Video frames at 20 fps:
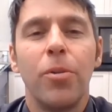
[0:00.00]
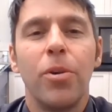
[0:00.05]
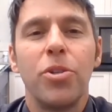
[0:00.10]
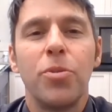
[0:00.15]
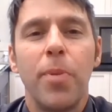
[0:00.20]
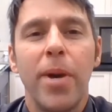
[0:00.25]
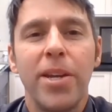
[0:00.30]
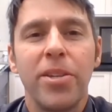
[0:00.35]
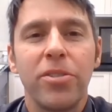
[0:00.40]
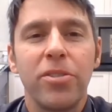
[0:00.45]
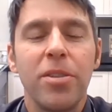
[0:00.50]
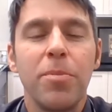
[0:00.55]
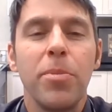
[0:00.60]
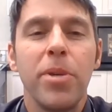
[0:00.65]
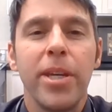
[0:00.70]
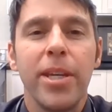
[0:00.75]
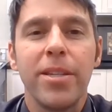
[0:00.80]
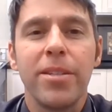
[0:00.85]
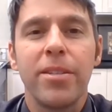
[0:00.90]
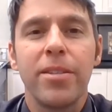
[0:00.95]
which basically
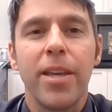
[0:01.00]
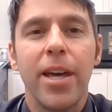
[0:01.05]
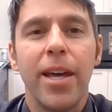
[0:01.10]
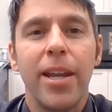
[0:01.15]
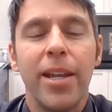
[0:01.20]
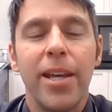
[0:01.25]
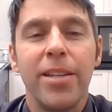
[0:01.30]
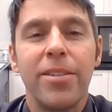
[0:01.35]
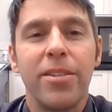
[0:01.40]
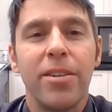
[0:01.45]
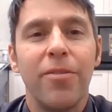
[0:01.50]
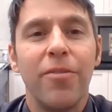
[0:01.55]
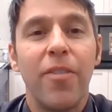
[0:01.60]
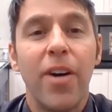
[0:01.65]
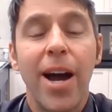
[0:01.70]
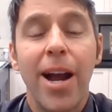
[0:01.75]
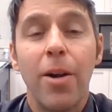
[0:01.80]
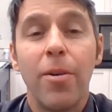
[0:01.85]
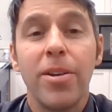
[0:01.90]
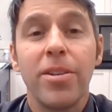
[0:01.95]
means that it's a
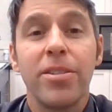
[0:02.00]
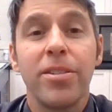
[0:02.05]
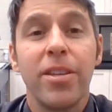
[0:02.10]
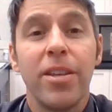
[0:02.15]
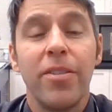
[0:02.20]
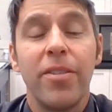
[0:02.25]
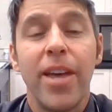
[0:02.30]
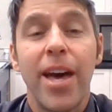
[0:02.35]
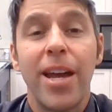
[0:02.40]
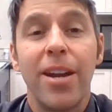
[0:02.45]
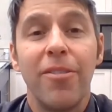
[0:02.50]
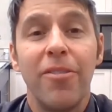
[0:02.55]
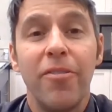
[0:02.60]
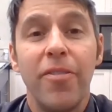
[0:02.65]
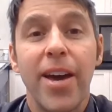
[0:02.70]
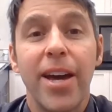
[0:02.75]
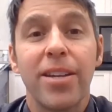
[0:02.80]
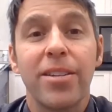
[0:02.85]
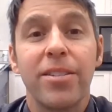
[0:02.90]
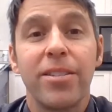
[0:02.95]
virus that
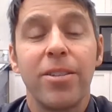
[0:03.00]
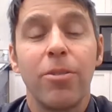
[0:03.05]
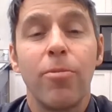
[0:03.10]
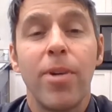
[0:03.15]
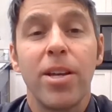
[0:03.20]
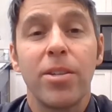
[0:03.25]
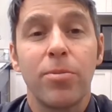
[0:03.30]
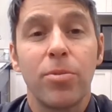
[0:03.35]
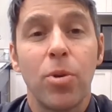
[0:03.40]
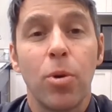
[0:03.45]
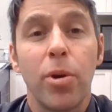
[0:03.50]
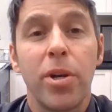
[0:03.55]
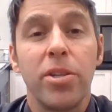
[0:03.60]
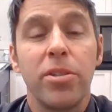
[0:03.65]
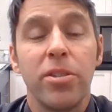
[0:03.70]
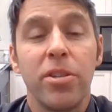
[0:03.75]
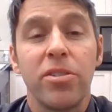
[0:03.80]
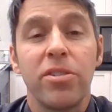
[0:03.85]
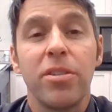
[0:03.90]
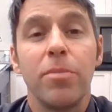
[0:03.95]
affects the respiratory
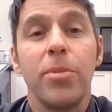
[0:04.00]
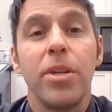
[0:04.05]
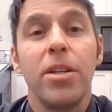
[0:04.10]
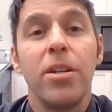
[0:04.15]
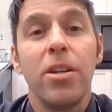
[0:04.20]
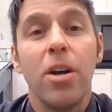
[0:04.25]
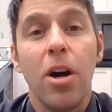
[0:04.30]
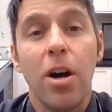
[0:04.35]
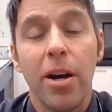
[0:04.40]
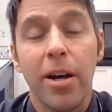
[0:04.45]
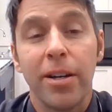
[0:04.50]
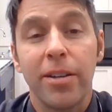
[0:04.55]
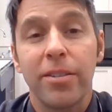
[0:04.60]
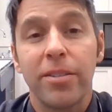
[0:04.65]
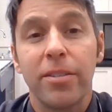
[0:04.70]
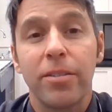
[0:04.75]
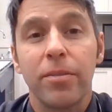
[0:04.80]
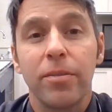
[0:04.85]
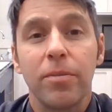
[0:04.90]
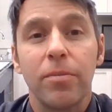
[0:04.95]
system in
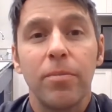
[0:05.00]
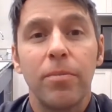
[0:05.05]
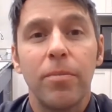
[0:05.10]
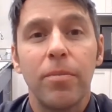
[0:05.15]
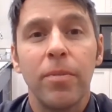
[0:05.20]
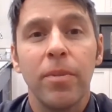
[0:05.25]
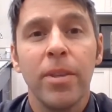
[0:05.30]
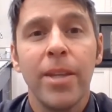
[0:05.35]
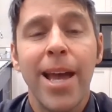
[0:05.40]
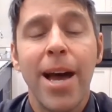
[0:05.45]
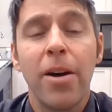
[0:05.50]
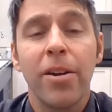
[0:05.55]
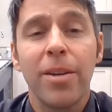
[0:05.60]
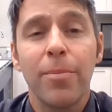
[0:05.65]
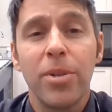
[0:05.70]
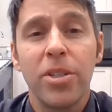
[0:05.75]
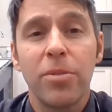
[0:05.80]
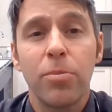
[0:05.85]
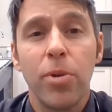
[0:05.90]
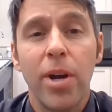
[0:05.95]
dogs. Now, it
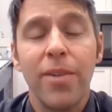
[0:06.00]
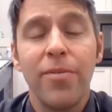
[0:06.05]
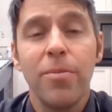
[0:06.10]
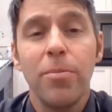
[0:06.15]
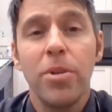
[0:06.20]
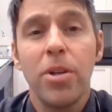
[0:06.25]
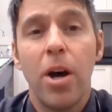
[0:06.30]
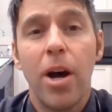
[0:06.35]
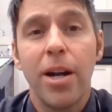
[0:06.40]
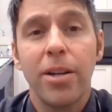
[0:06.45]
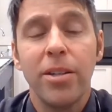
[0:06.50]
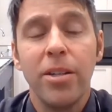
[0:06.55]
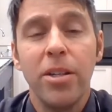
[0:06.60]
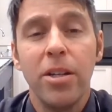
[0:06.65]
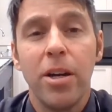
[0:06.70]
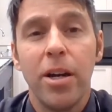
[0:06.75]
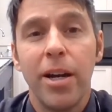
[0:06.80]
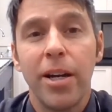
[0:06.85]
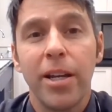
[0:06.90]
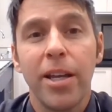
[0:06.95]
can be spread from dog to
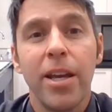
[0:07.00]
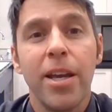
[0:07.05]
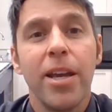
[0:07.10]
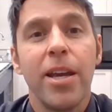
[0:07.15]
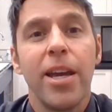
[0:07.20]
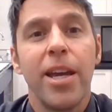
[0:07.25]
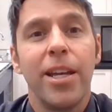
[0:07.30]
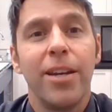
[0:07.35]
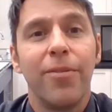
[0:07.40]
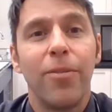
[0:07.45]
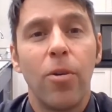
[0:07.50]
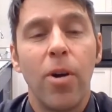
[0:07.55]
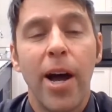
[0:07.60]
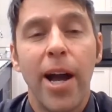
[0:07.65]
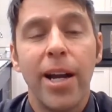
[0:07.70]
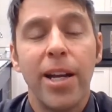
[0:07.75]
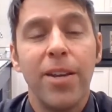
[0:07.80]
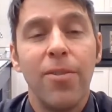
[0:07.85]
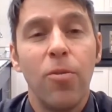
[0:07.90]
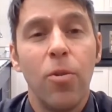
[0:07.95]
dog in a
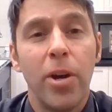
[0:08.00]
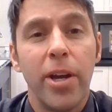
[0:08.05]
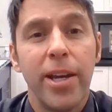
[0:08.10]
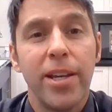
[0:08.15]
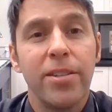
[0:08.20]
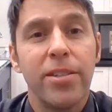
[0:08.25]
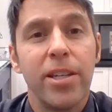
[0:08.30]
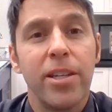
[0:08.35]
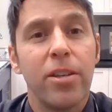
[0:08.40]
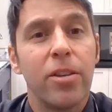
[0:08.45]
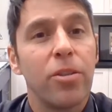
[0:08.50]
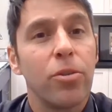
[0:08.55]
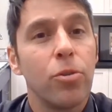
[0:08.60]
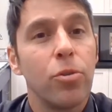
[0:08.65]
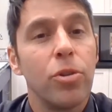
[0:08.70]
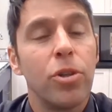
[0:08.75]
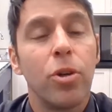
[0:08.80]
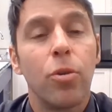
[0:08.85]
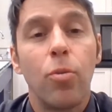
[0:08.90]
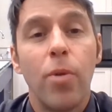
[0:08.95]
variety of ways, either
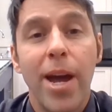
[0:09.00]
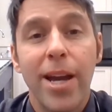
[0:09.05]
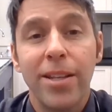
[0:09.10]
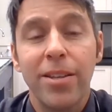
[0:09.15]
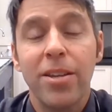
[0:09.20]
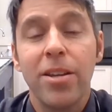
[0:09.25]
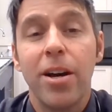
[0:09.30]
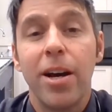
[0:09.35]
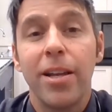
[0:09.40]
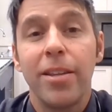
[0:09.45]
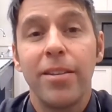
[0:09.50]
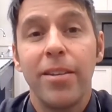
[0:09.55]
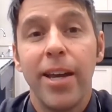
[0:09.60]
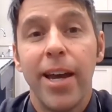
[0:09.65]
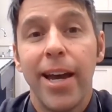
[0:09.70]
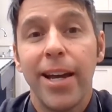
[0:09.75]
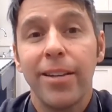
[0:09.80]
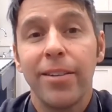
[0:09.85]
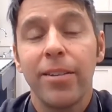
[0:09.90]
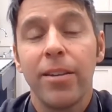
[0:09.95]
through direct
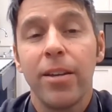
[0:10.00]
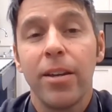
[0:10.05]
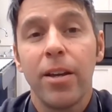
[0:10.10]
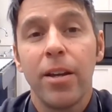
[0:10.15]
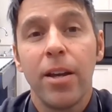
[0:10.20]
contact,